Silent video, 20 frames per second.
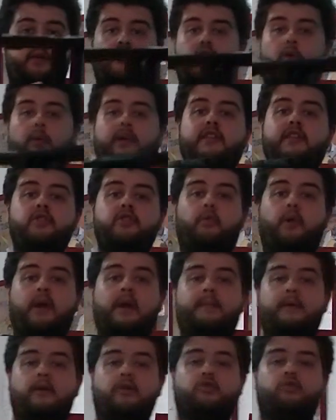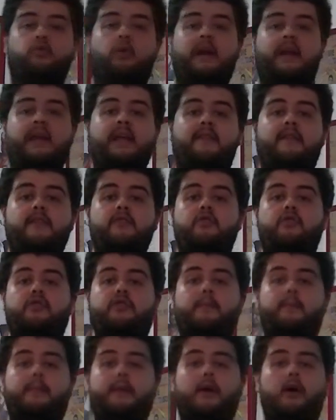So it is great because you are like this, you
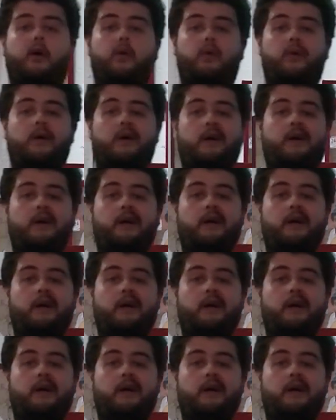simply go